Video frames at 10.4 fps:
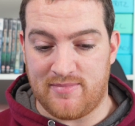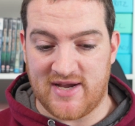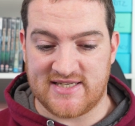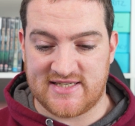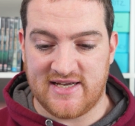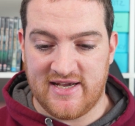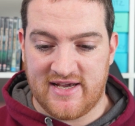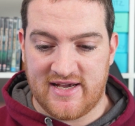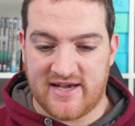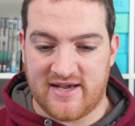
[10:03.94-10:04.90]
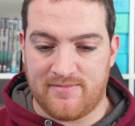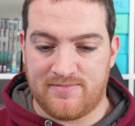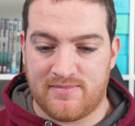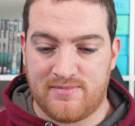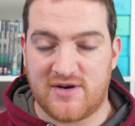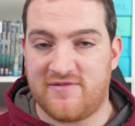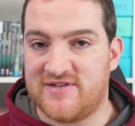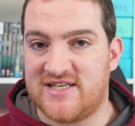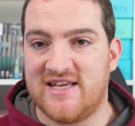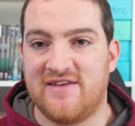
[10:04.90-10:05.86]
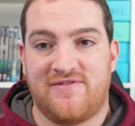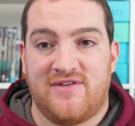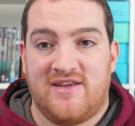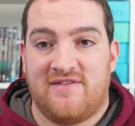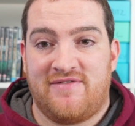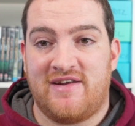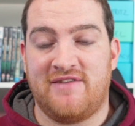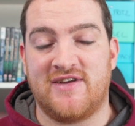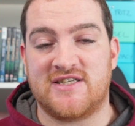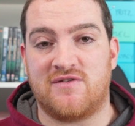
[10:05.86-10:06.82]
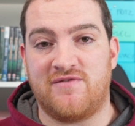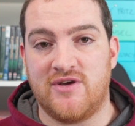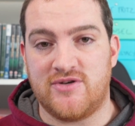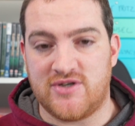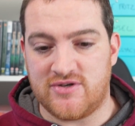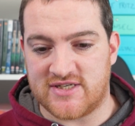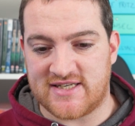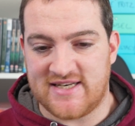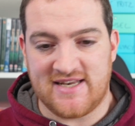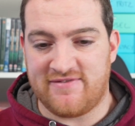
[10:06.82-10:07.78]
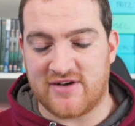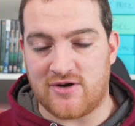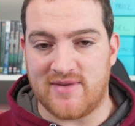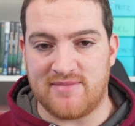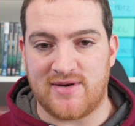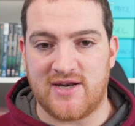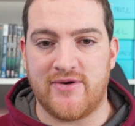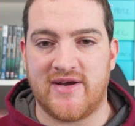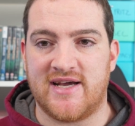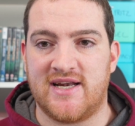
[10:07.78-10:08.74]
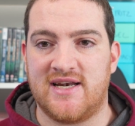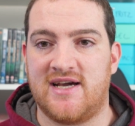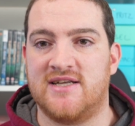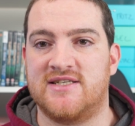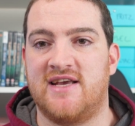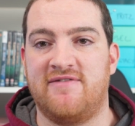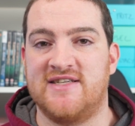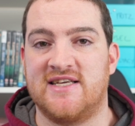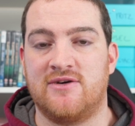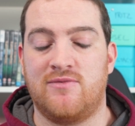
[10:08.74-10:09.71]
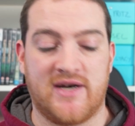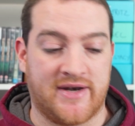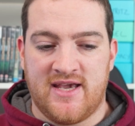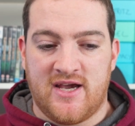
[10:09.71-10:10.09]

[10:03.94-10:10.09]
best. But obviously, if anything's confused you, just leave a comment below and I'll answer every single one.